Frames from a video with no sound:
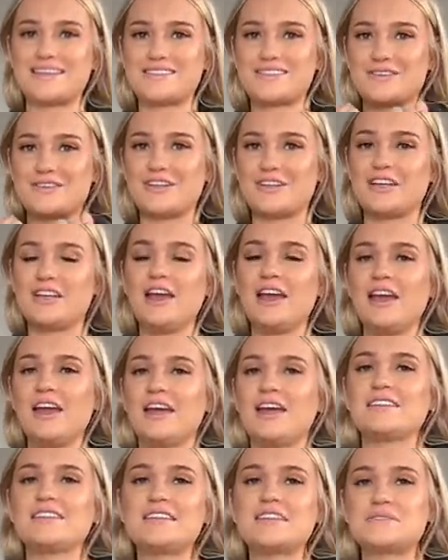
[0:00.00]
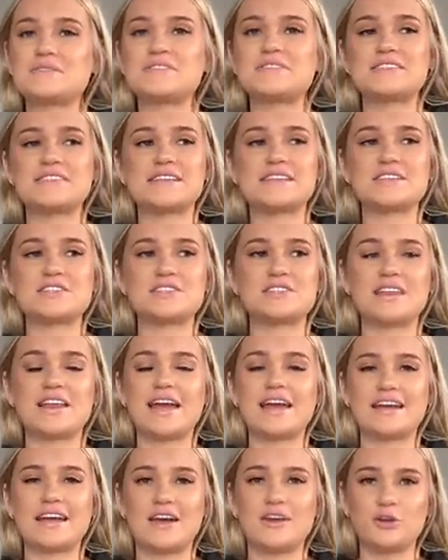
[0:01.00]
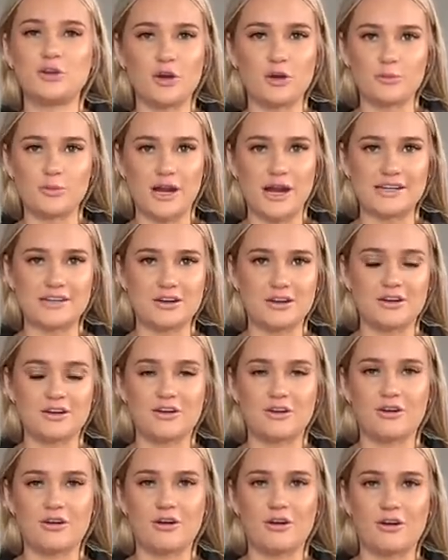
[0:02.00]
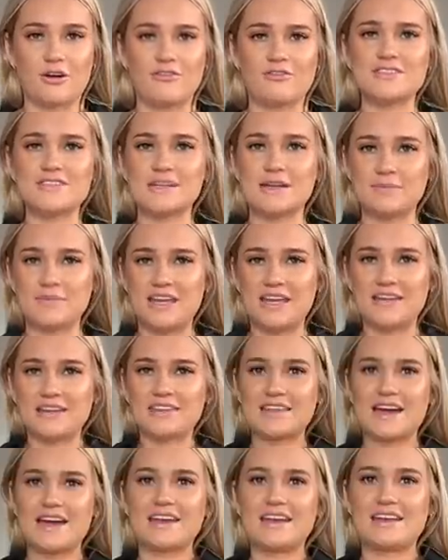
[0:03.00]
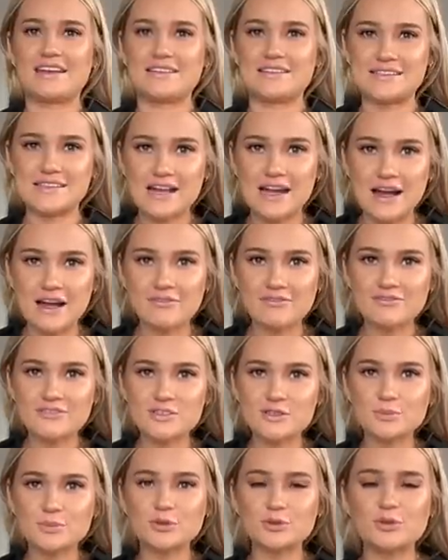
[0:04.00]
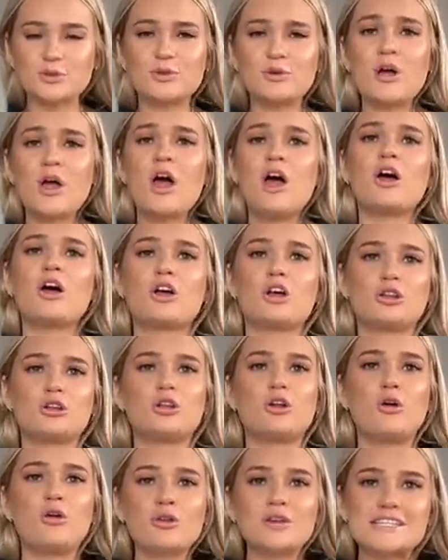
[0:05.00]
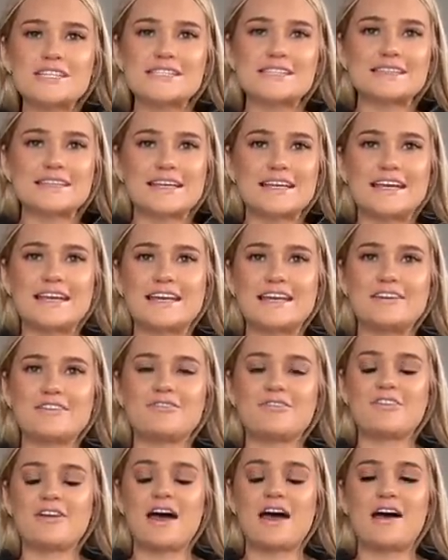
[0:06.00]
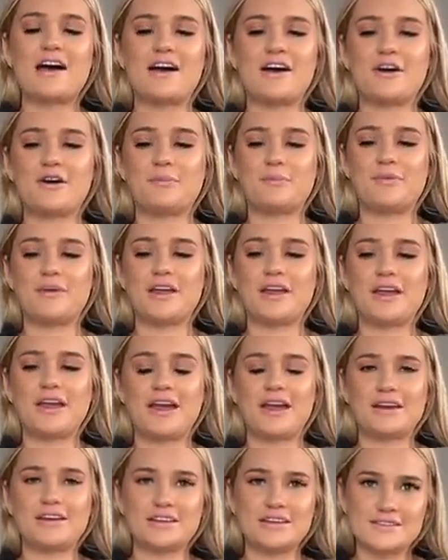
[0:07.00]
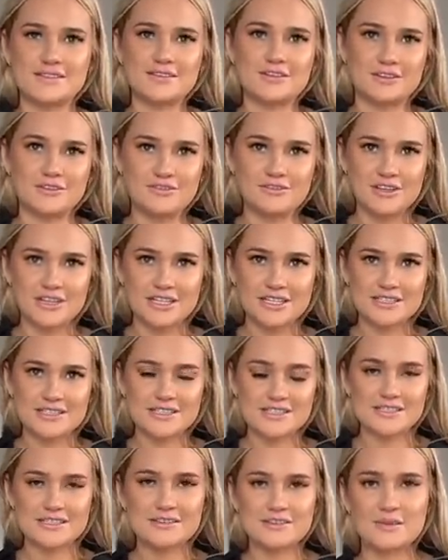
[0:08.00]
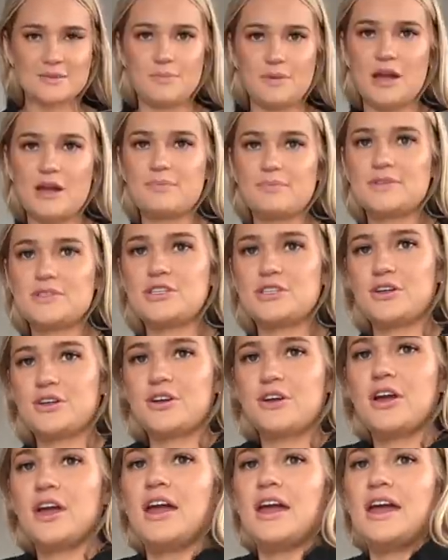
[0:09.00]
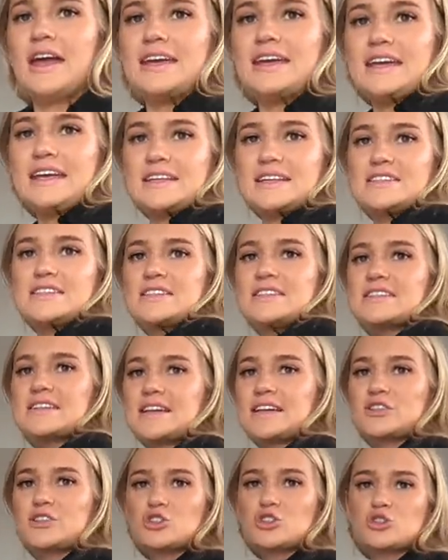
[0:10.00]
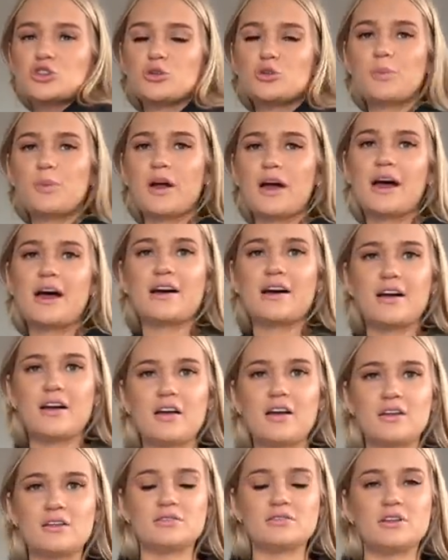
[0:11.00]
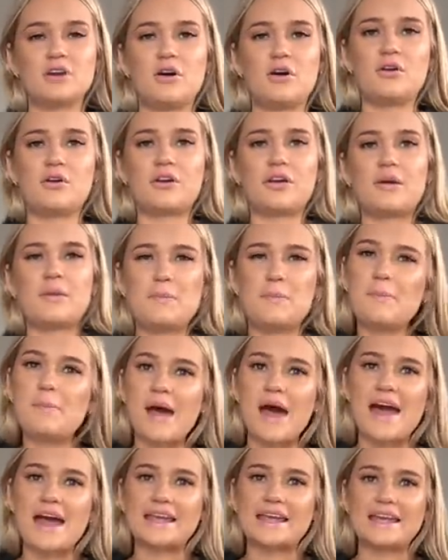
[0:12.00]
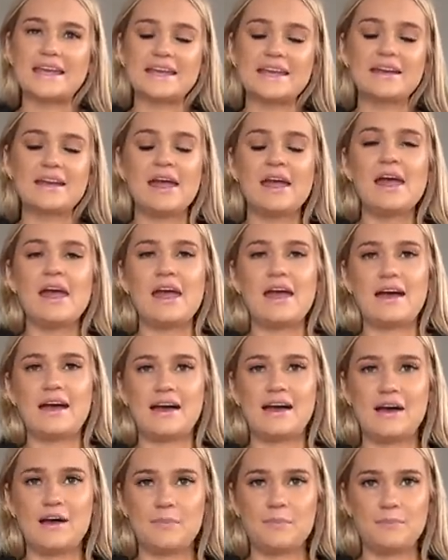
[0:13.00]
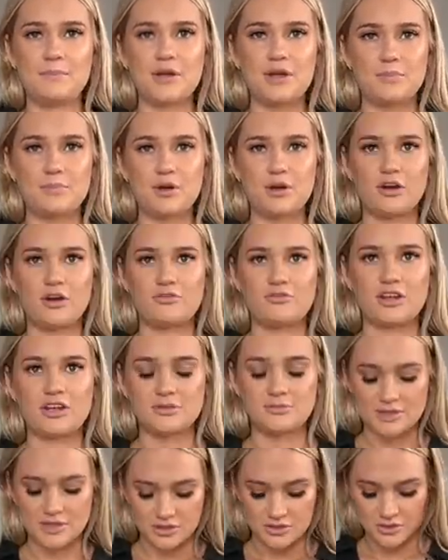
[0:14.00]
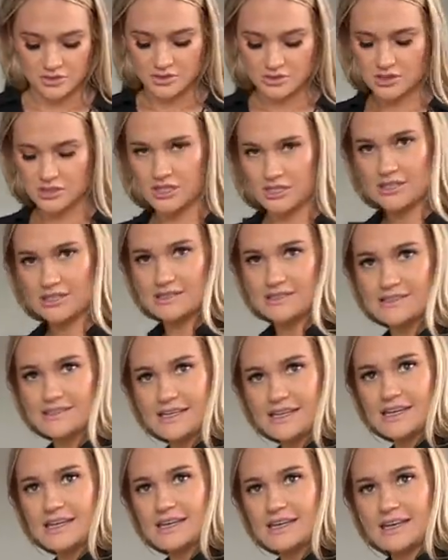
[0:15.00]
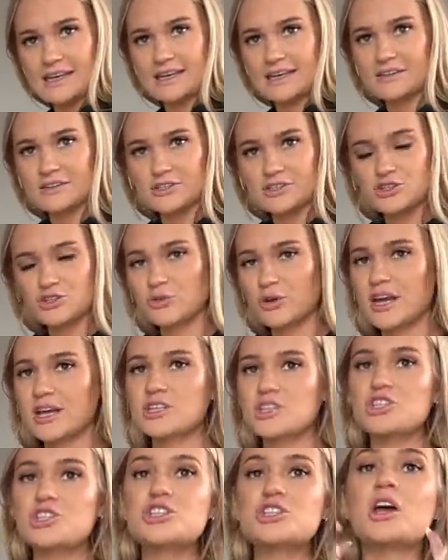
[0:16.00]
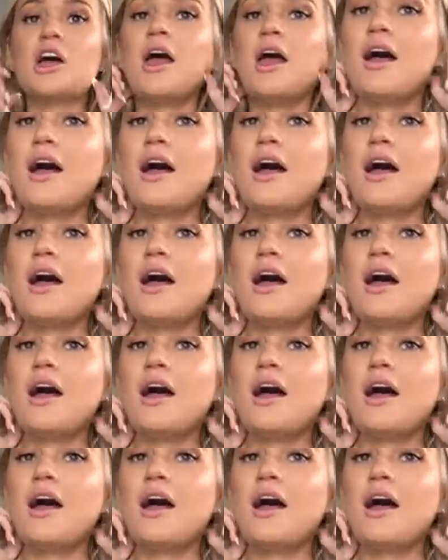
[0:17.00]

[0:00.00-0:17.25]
suit this is such like a no-brainer of something that is comfortable long sleeve um, and is gonna fit the bump. so it is just like super long baggy um, but perfect because you can see it can stretch